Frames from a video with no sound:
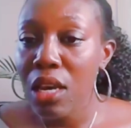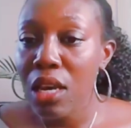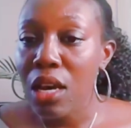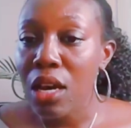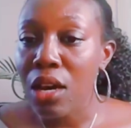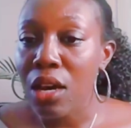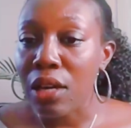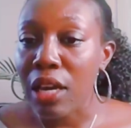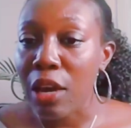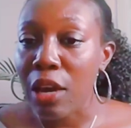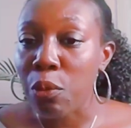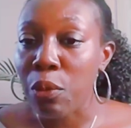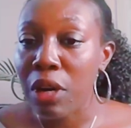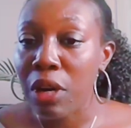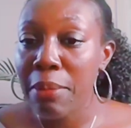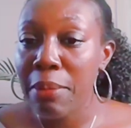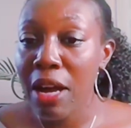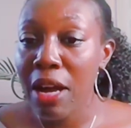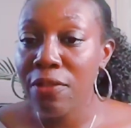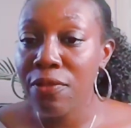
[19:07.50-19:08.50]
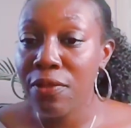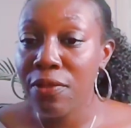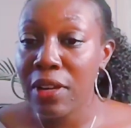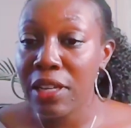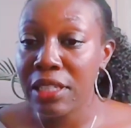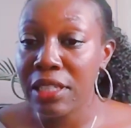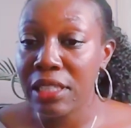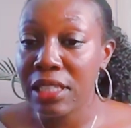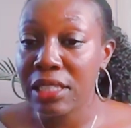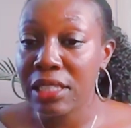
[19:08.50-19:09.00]
Okay, what about
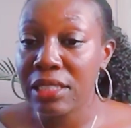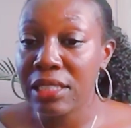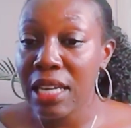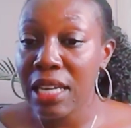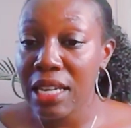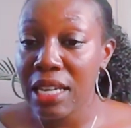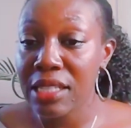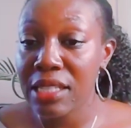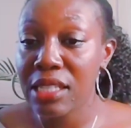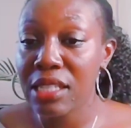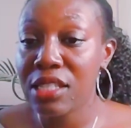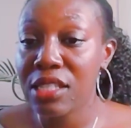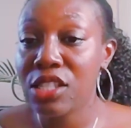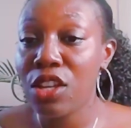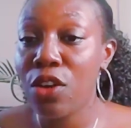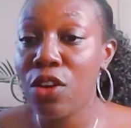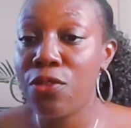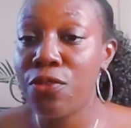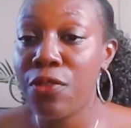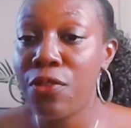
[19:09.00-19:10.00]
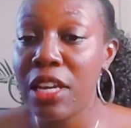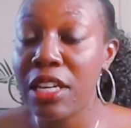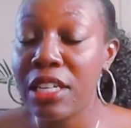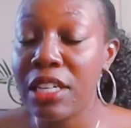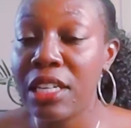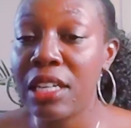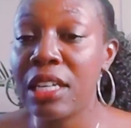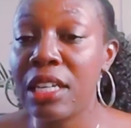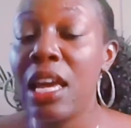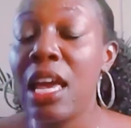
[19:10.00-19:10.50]
funding? Yes. So
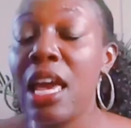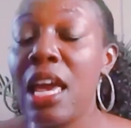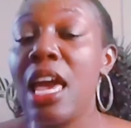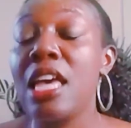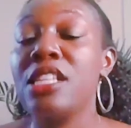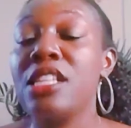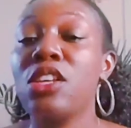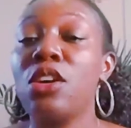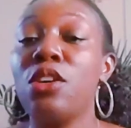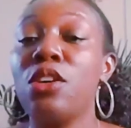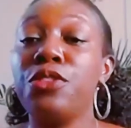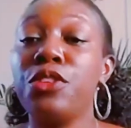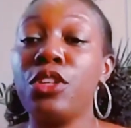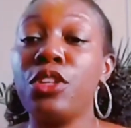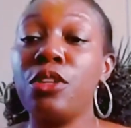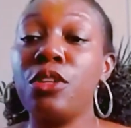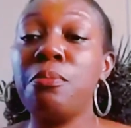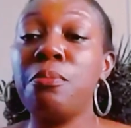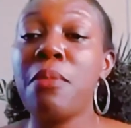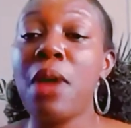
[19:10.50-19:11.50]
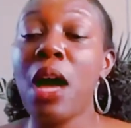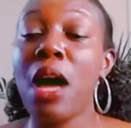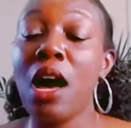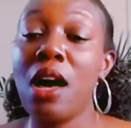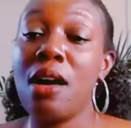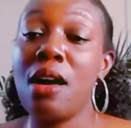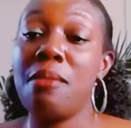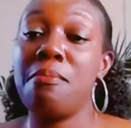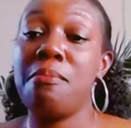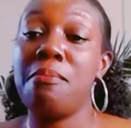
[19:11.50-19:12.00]
funding. So if you're
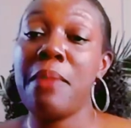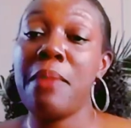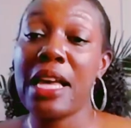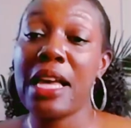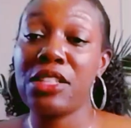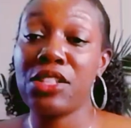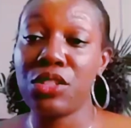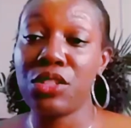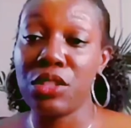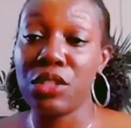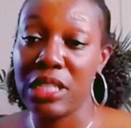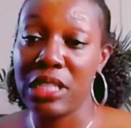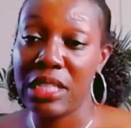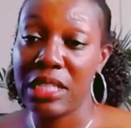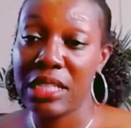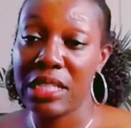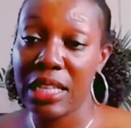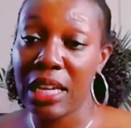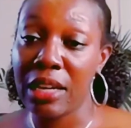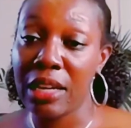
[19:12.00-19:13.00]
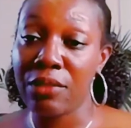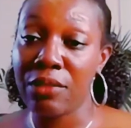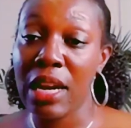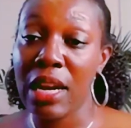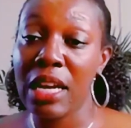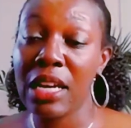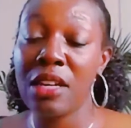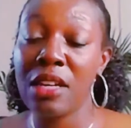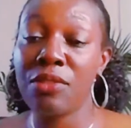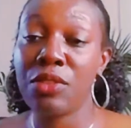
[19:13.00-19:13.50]
um, master leasing, right?
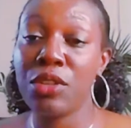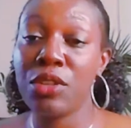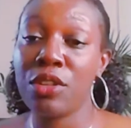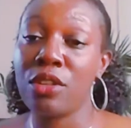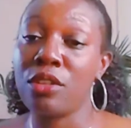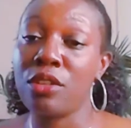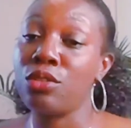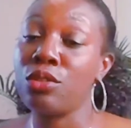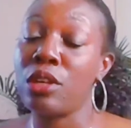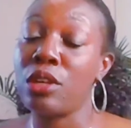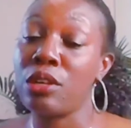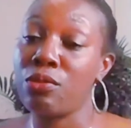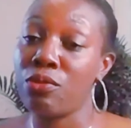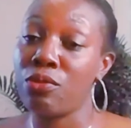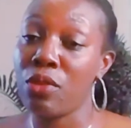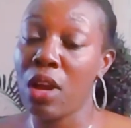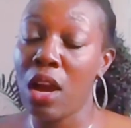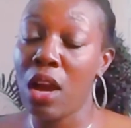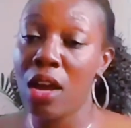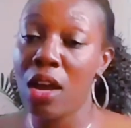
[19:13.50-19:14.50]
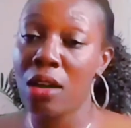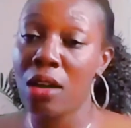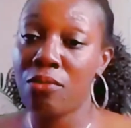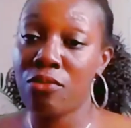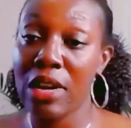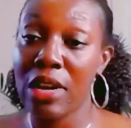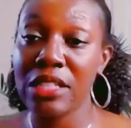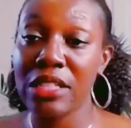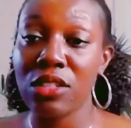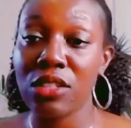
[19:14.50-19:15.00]
If you're doing um,
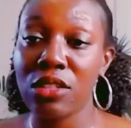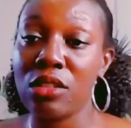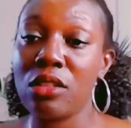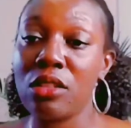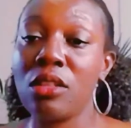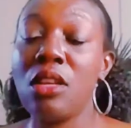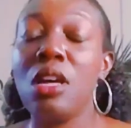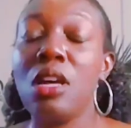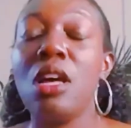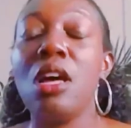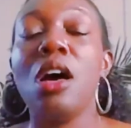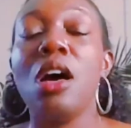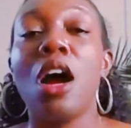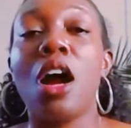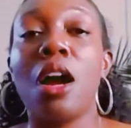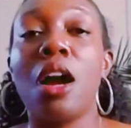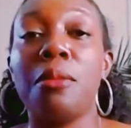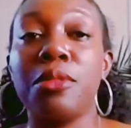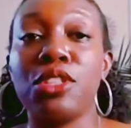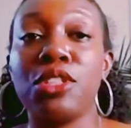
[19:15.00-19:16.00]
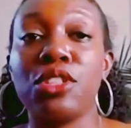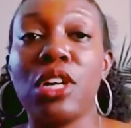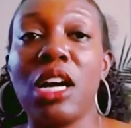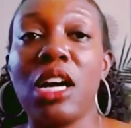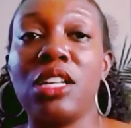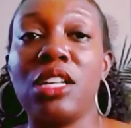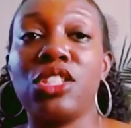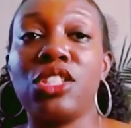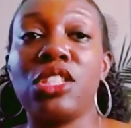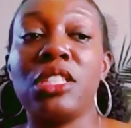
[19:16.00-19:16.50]
rental,
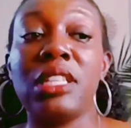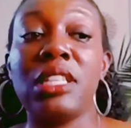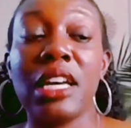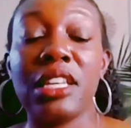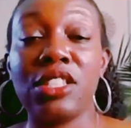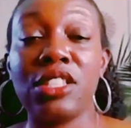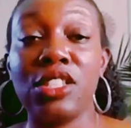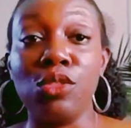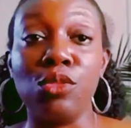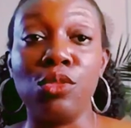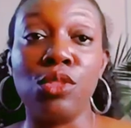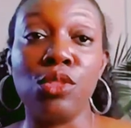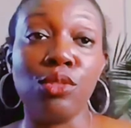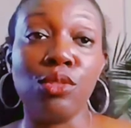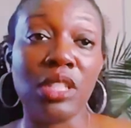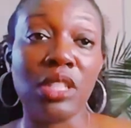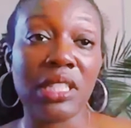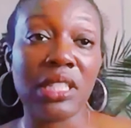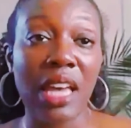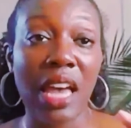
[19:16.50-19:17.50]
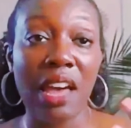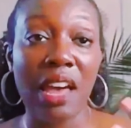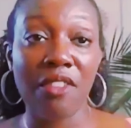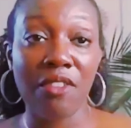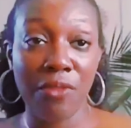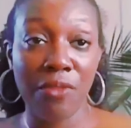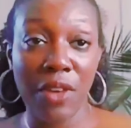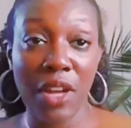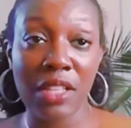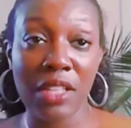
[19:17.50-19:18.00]
arbitrage, yes, you do need to have
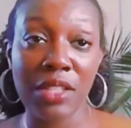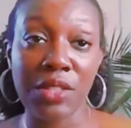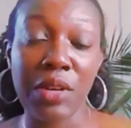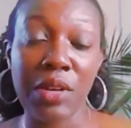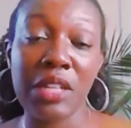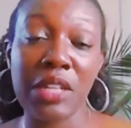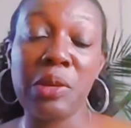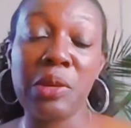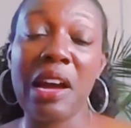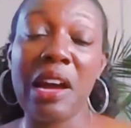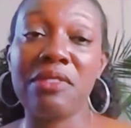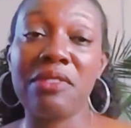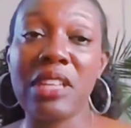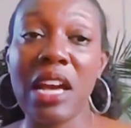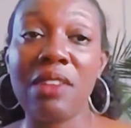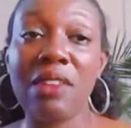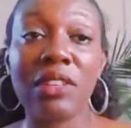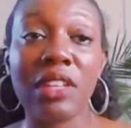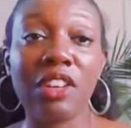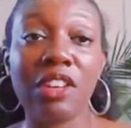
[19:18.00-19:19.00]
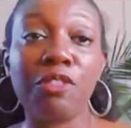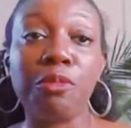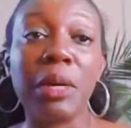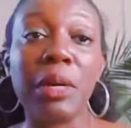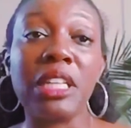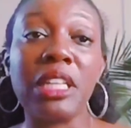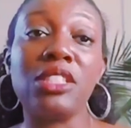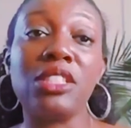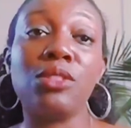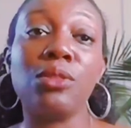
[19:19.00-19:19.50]
funds, right? You have to have enough
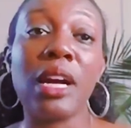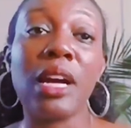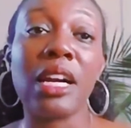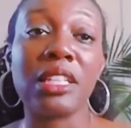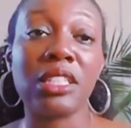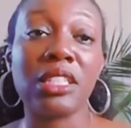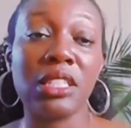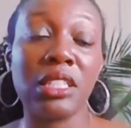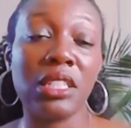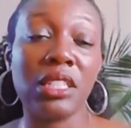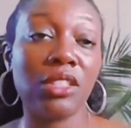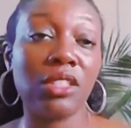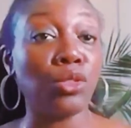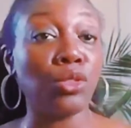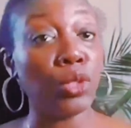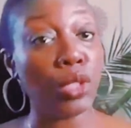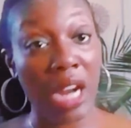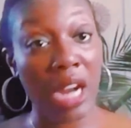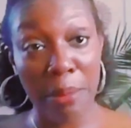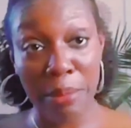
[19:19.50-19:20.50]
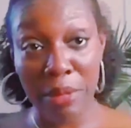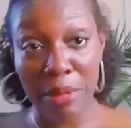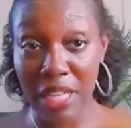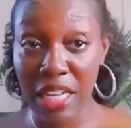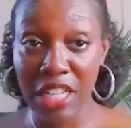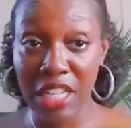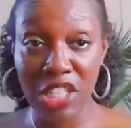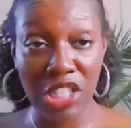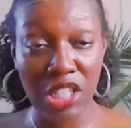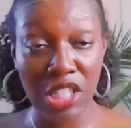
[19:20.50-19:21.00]
money to actually do your
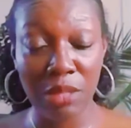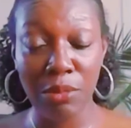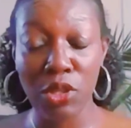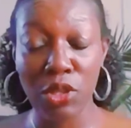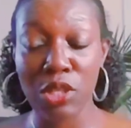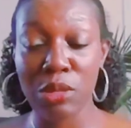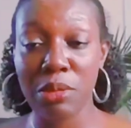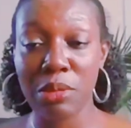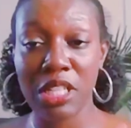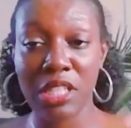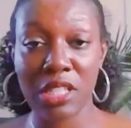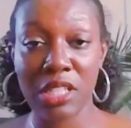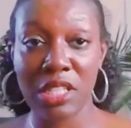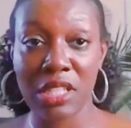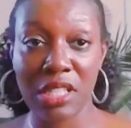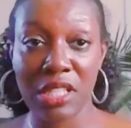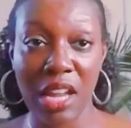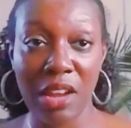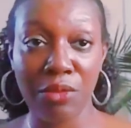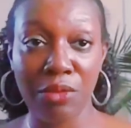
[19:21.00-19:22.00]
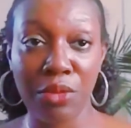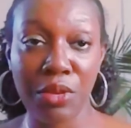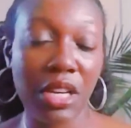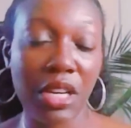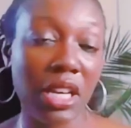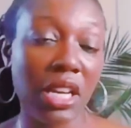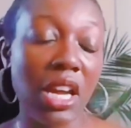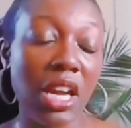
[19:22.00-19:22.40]
application. Most places is not free.